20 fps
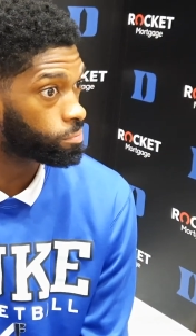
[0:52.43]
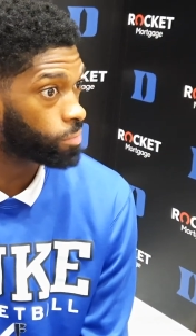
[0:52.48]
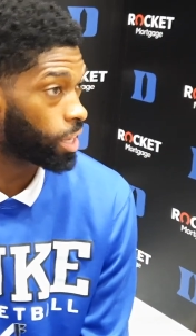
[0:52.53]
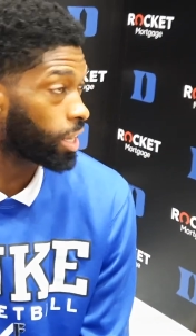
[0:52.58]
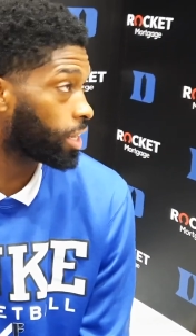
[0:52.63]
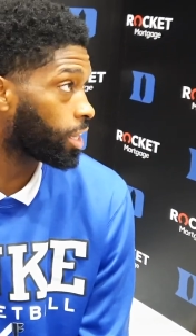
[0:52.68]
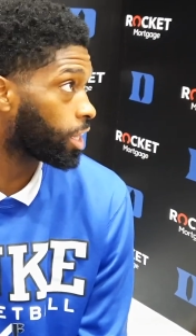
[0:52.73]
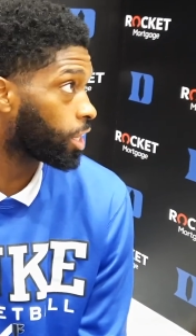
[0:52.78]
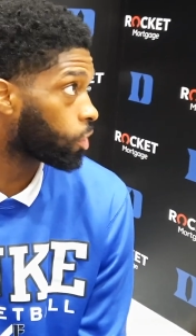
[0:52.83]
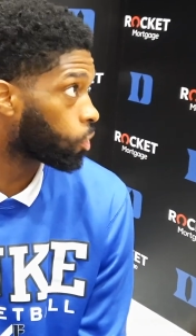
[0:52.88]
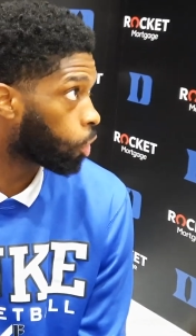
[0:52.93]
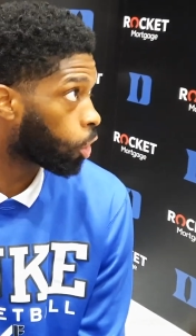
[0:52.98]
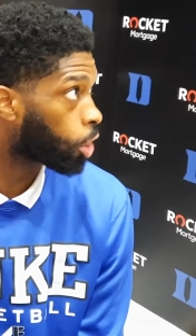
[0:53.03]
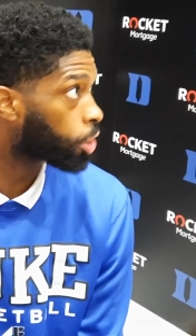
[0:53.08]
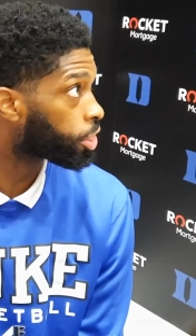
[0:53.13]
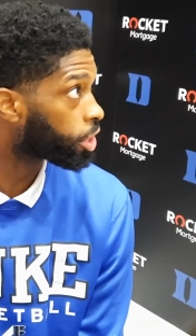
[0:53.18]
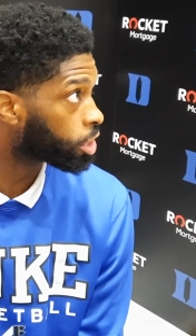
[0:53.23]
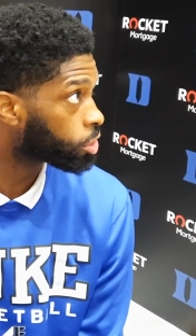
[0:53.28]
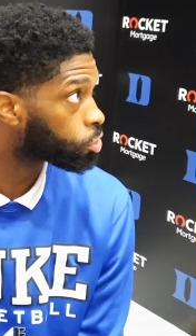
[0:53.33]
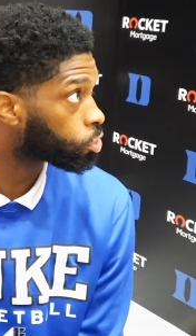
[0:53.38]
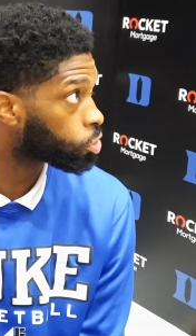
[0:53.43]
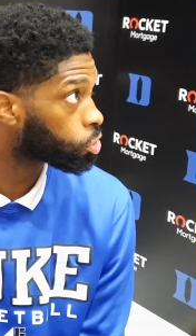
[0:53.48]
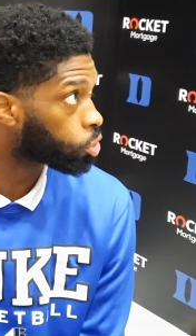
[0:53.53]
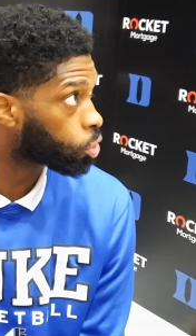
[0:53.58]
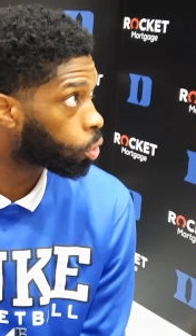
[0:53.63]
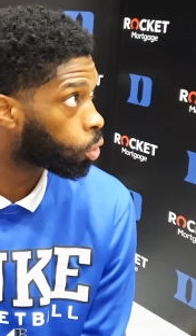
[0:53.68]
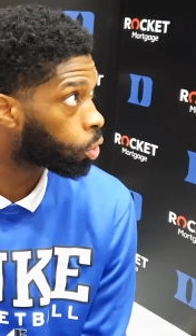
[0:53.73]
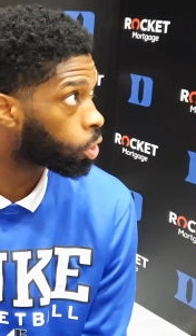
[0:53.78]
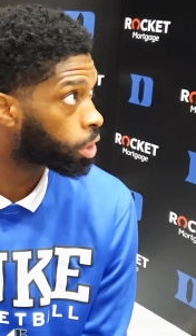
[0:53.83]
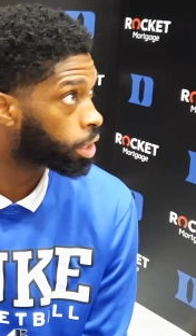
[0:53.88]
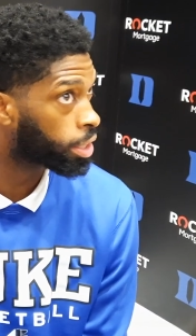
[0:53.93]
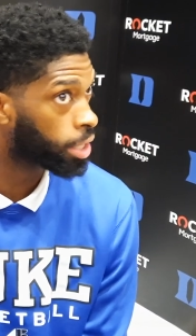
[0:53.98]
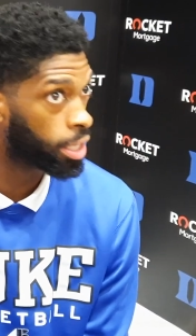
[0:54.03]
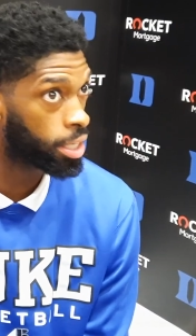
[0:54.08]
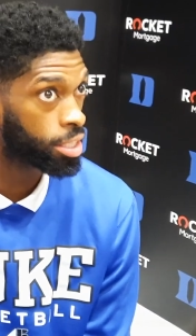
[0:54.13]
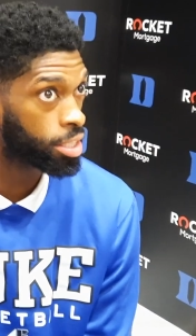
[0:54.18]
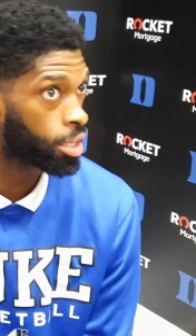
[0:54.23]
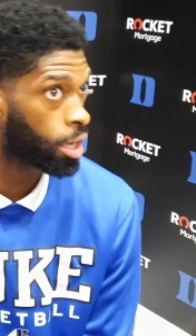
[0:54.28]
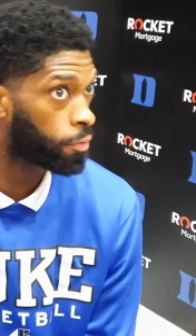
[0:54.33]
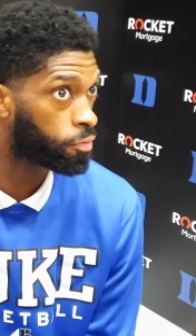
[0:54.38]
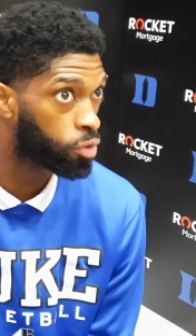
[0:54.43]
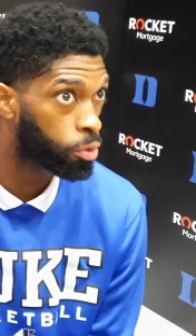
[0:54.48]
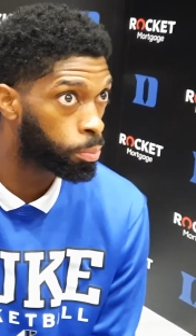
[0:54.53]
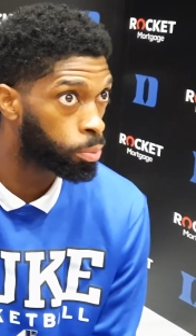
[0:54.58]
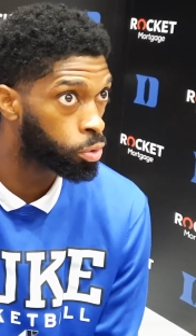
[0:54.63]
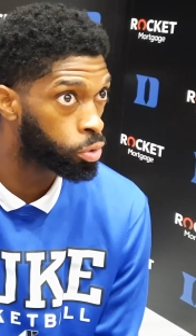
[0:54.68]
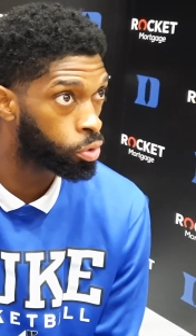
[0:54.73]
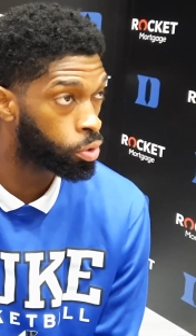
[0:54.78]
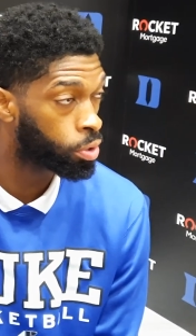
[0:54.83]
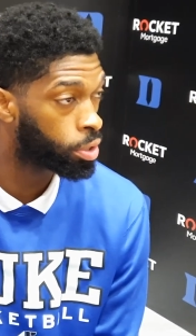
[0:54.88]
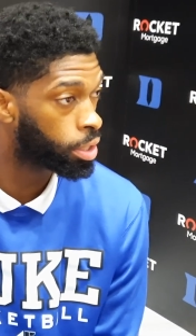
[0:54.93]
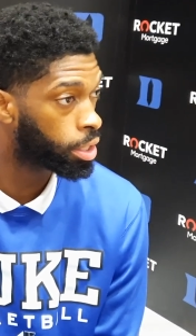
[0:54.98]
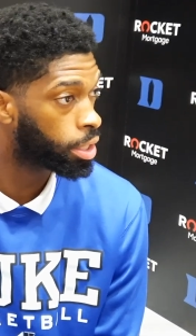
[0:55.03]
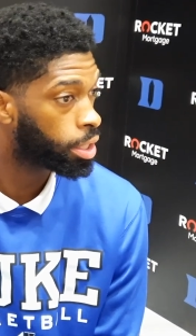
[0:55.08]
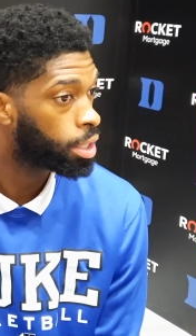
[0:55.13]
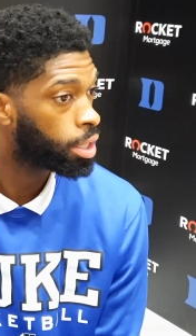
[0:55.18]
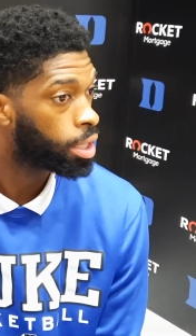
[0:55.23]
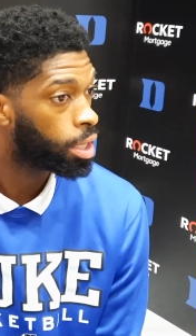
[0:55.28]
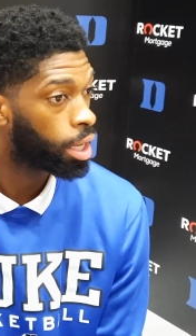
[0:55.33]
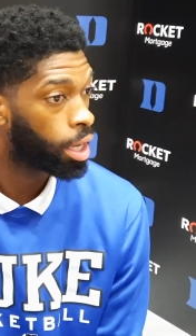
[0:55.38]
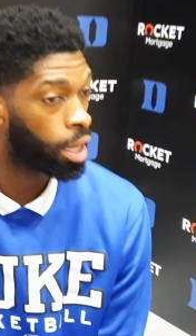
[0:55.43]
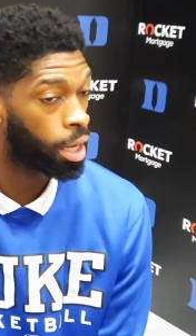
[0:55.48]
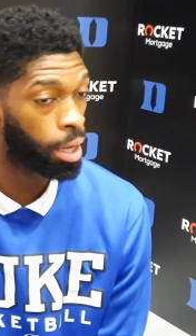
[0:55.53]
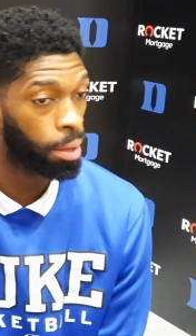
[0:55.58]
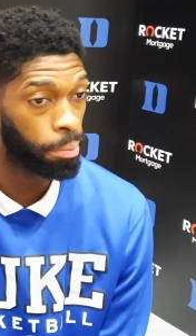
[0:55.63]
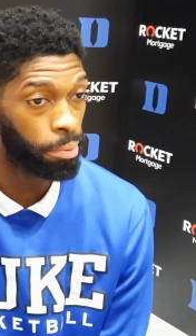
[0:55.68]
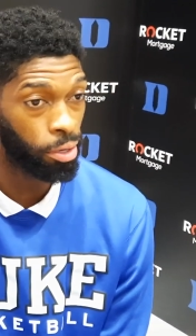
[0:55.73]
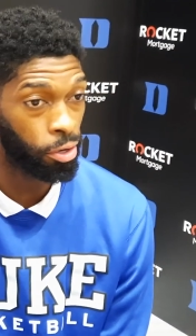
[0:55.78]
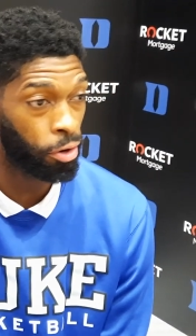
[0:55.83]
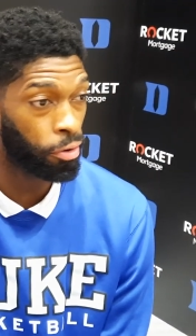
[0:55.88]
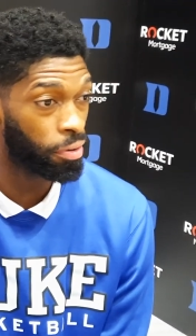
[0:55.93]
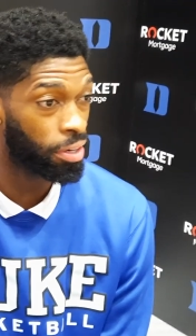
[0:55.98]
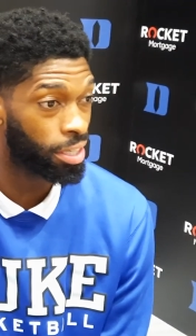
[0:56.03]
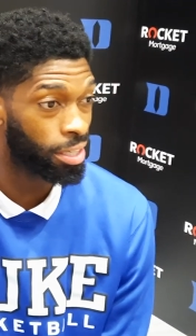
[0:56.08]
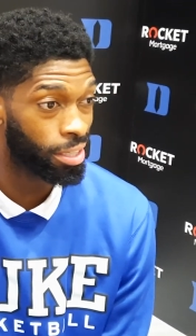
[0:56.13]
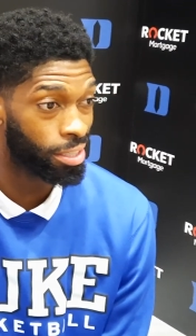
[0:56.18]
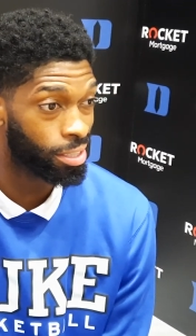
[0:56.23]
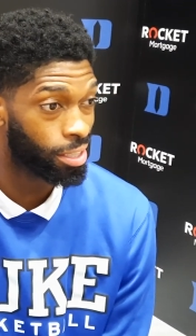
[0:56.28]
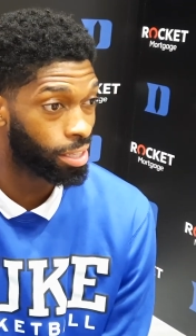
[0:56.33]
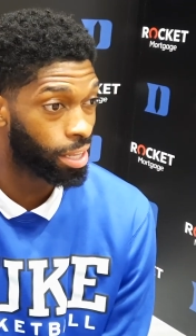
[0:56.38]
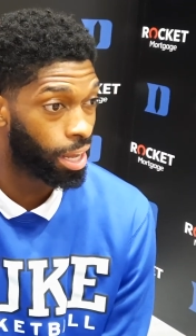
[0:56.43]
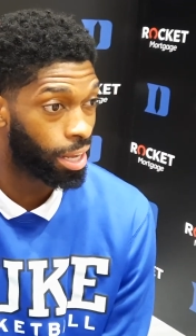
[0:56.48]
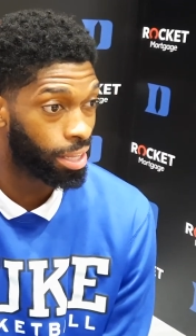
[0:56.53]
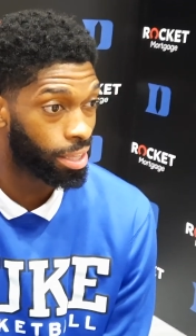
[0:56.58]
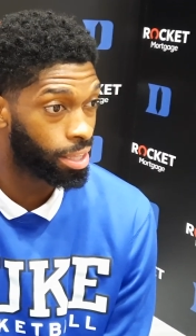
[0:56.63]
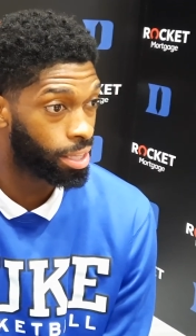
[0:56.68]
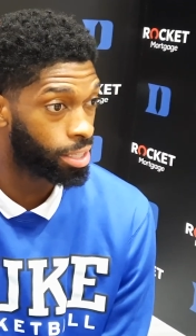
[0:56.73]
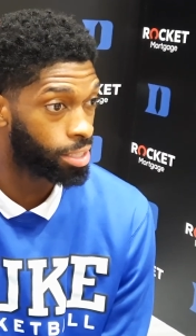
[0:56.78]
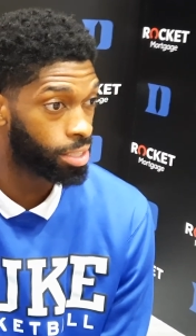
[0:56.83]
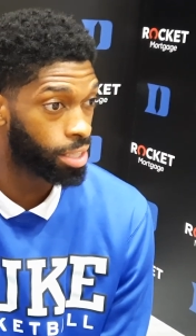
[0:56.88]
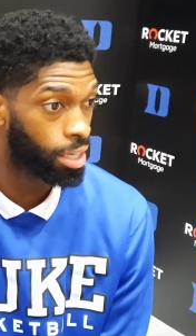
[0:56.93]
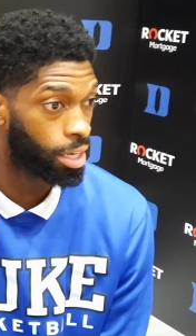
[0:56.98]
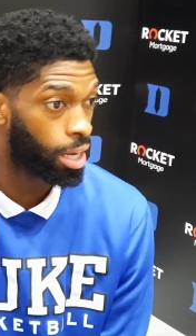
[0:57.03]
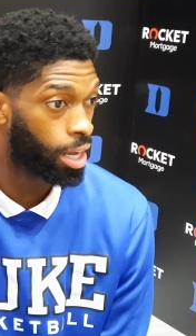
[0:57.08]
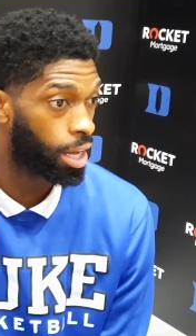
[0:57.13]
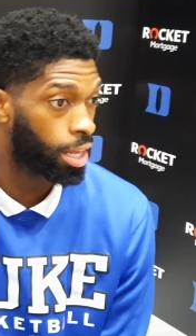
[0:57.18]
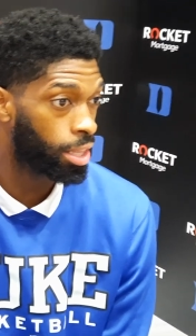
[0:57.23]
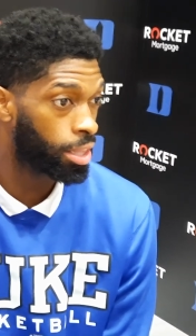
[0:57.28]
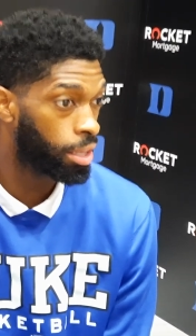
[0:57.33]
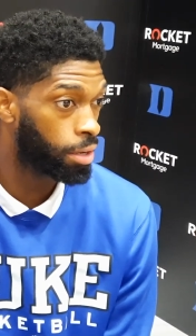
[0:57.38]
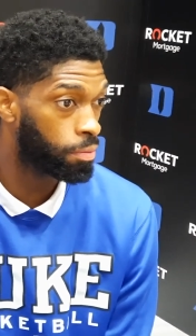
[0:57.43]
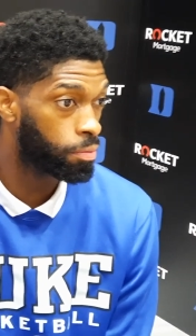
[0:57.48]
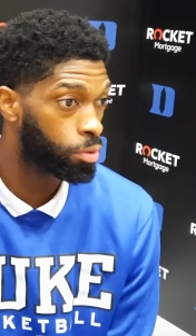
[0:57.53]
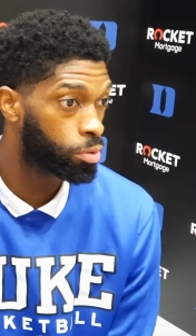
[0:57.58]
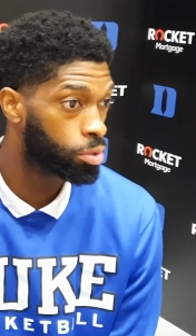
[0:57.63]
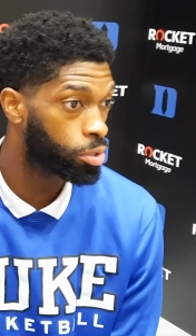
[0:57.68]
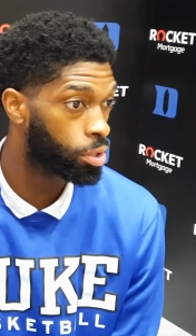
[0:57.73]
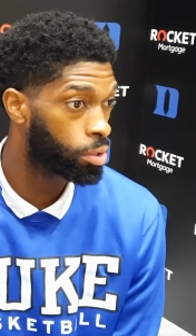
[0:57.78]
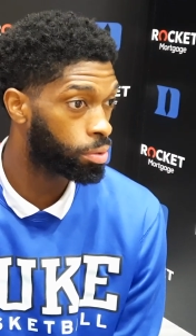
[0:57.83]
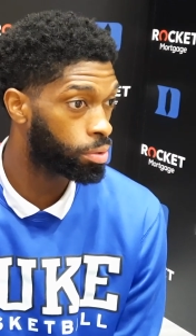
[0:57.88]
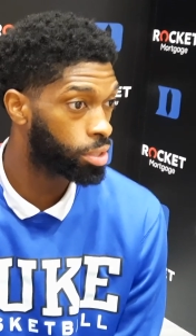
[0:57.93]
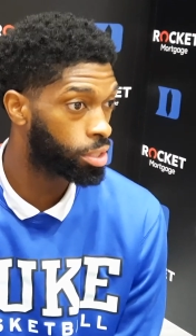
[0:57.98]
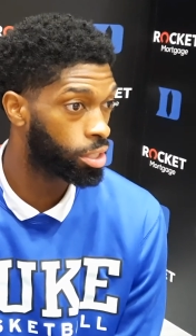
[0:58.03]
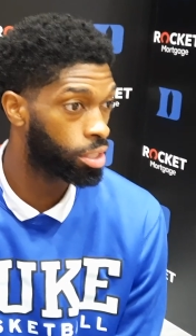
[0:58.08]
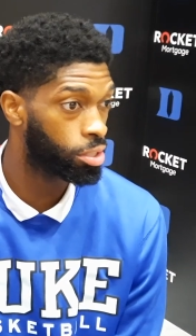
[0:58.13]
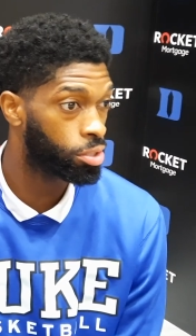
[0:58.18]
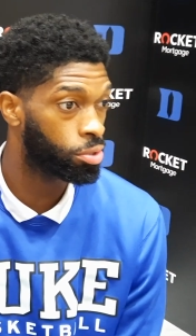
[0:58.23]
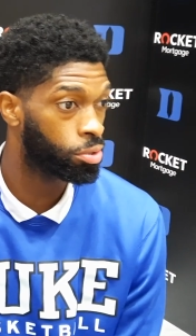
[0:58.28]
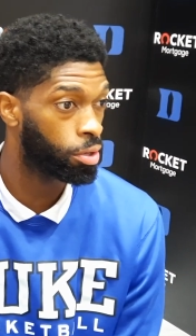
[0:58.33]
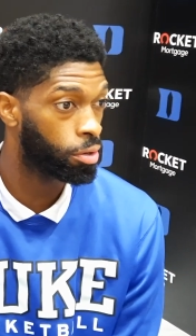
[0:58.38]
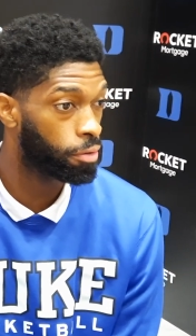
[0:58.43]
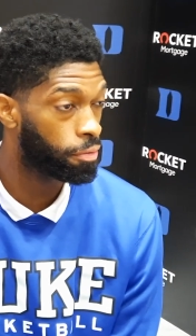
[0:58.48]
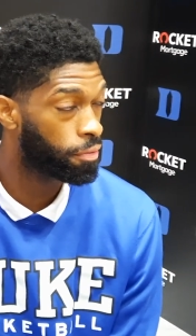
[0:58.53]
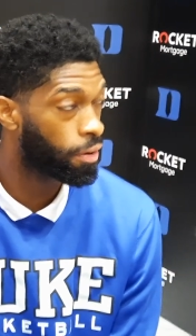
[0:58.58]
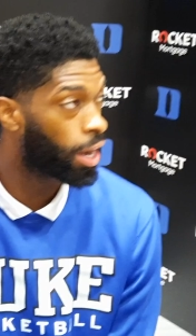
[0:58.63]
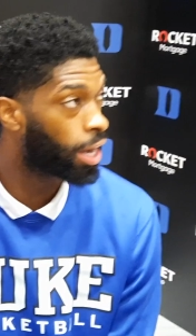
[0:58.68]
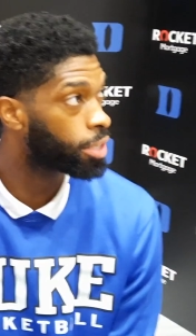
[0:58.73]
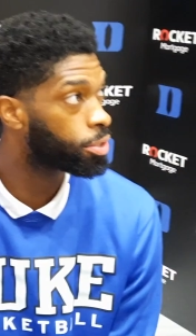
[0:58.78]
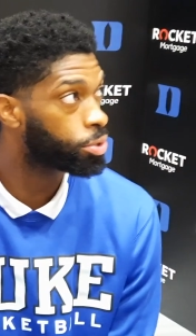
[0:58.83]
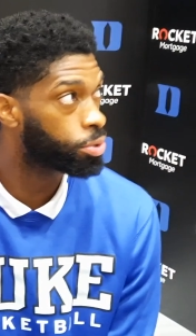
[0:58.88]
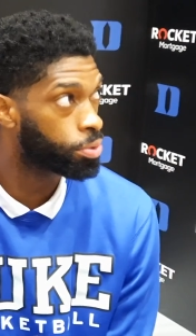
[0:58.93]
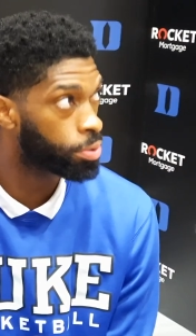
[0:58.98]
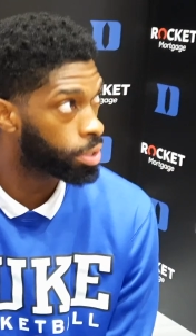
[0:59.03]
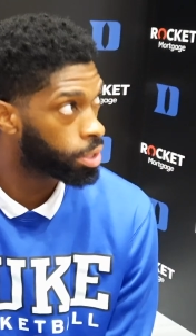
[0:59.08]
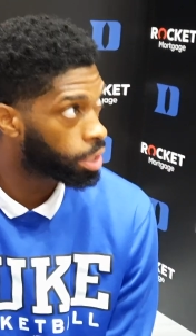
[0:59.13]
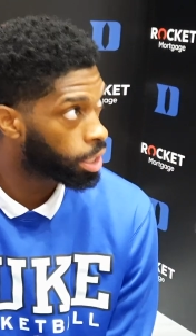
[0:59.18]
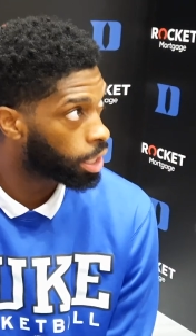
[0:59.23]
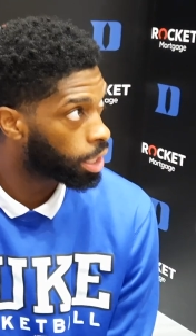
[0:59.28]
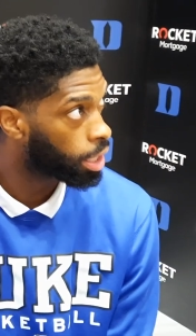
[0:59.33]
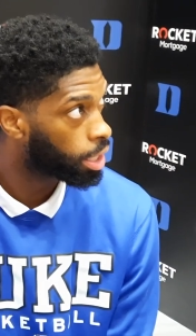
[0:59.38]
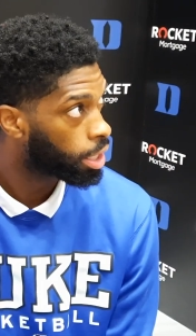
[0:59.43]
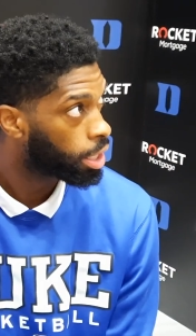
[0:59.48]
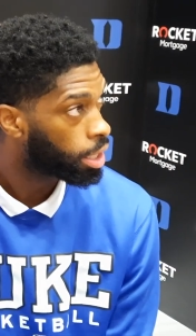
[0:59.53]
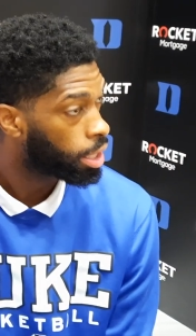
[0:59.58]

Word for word: any and all things on the court and that he's comfortable doing it. Um, he already does a lot of things at a high level, so it's just you know fine tuning that.